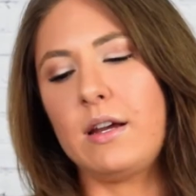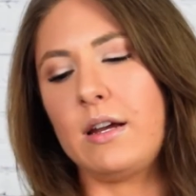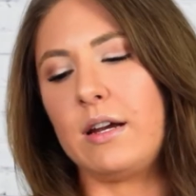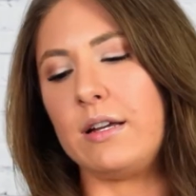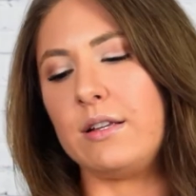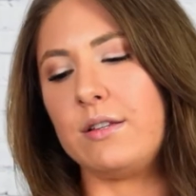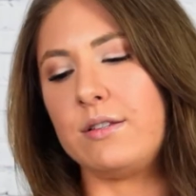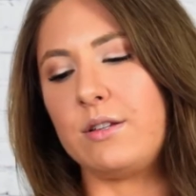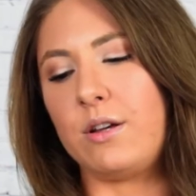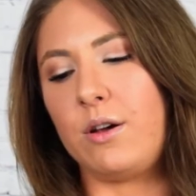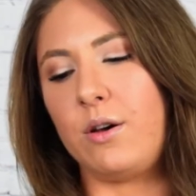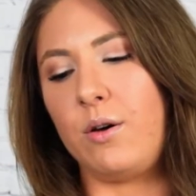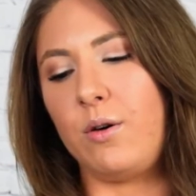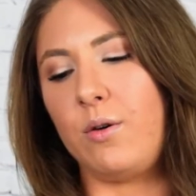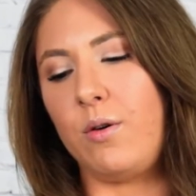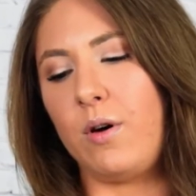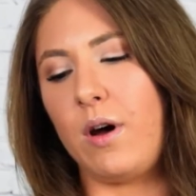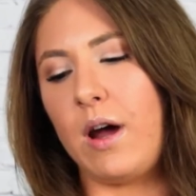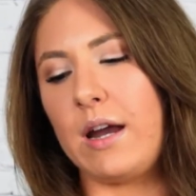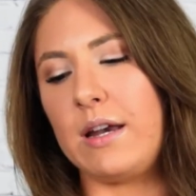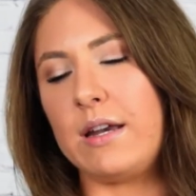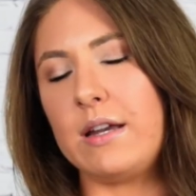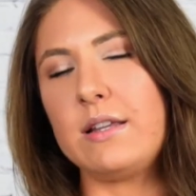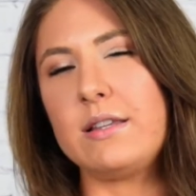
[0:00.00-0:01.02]
And so
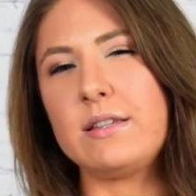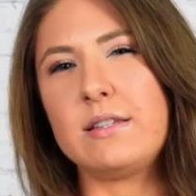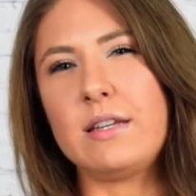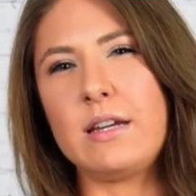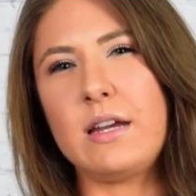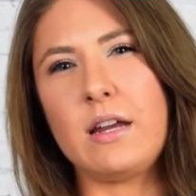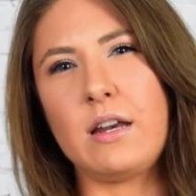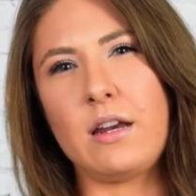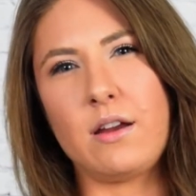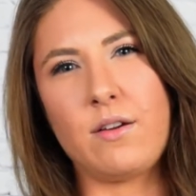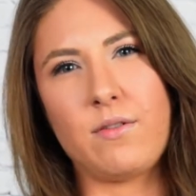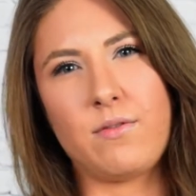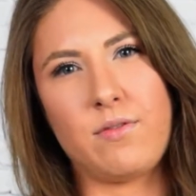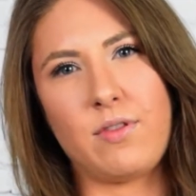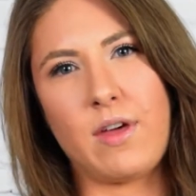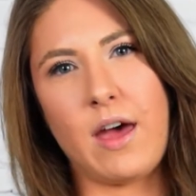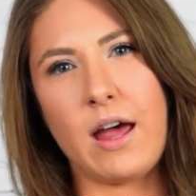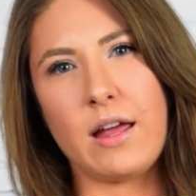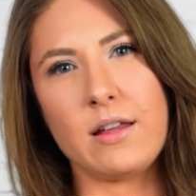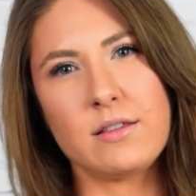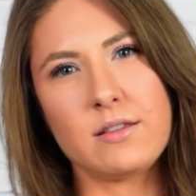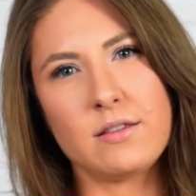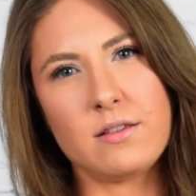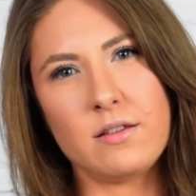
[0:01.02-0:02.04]
I didn't see any of
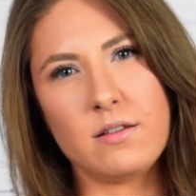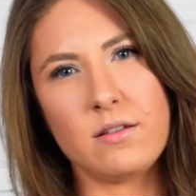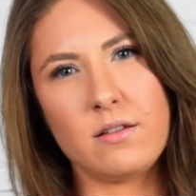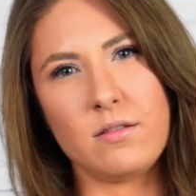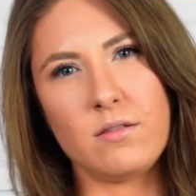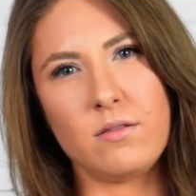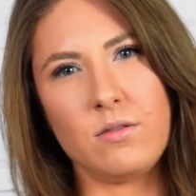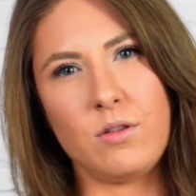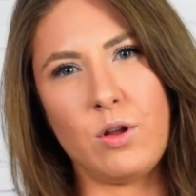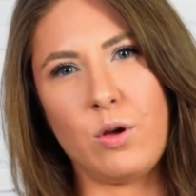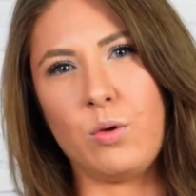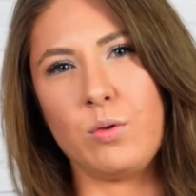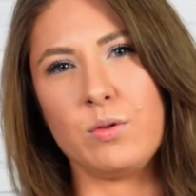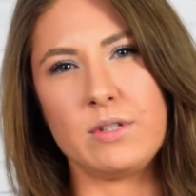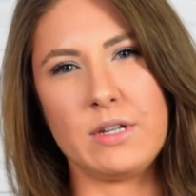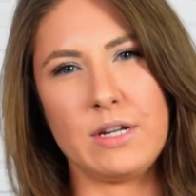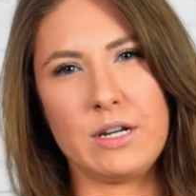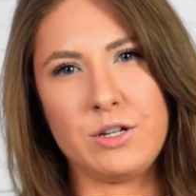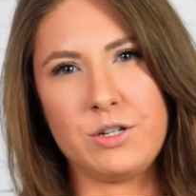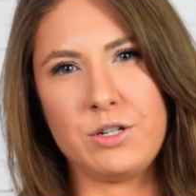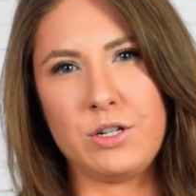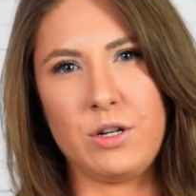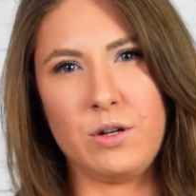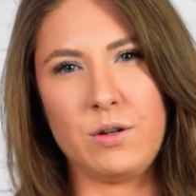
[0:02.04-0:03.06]
those
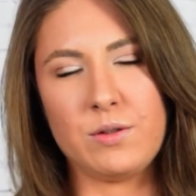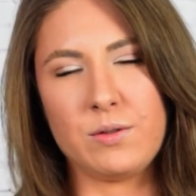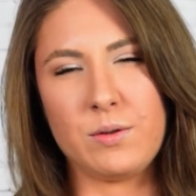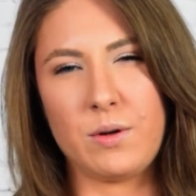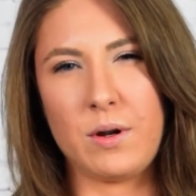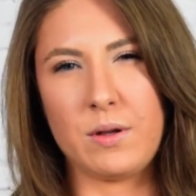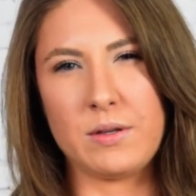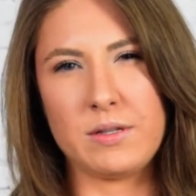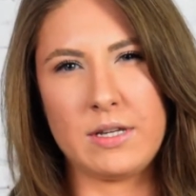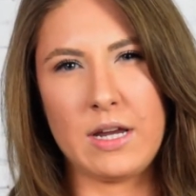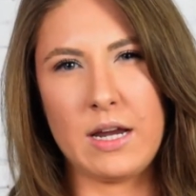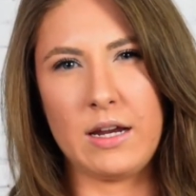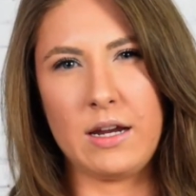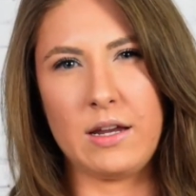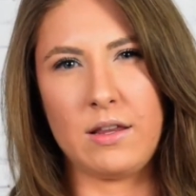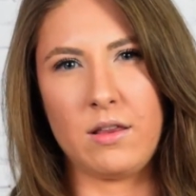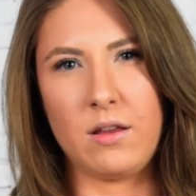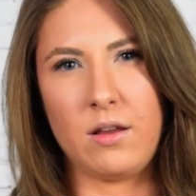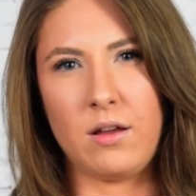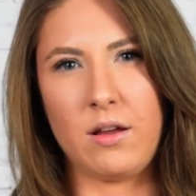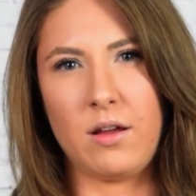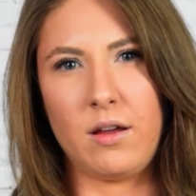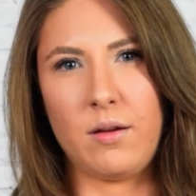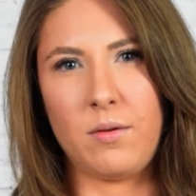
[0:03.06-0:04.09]
issues when I was taking
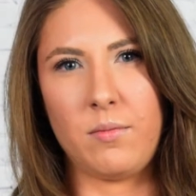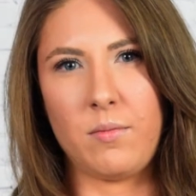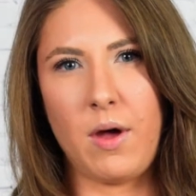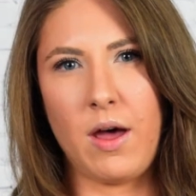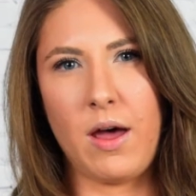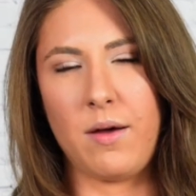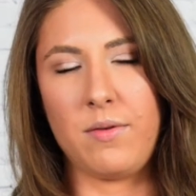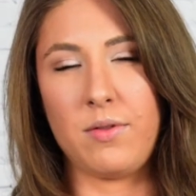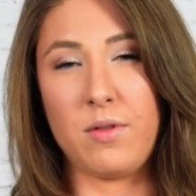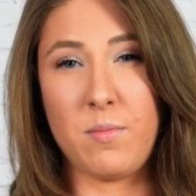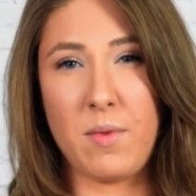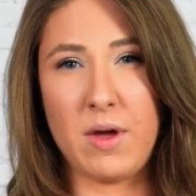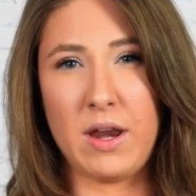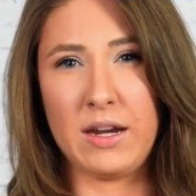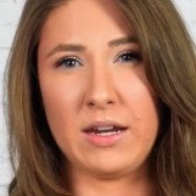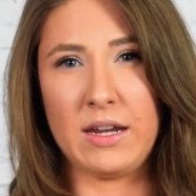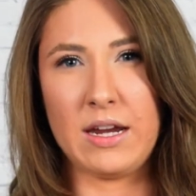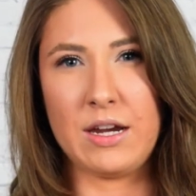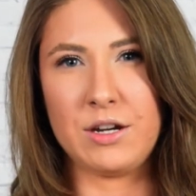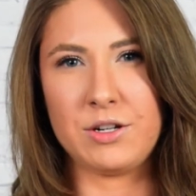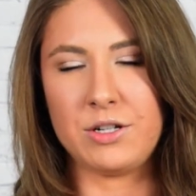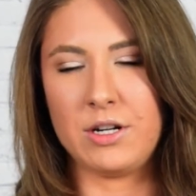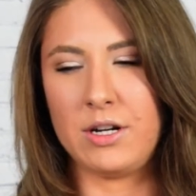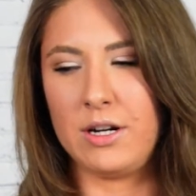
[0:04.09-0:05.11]
the
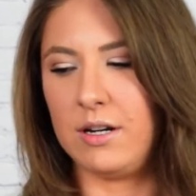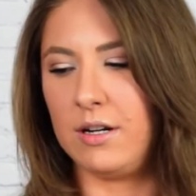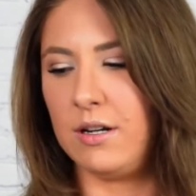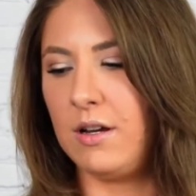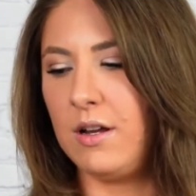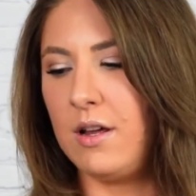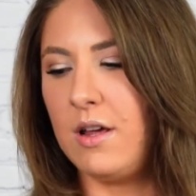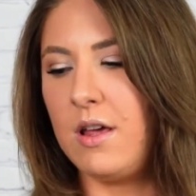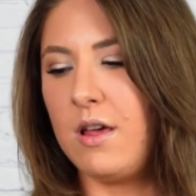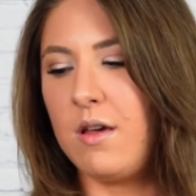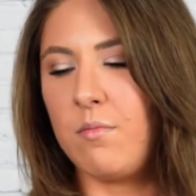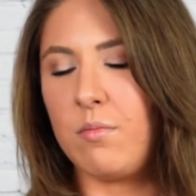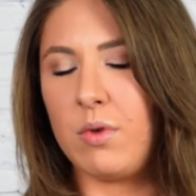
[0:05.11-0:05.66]
medication,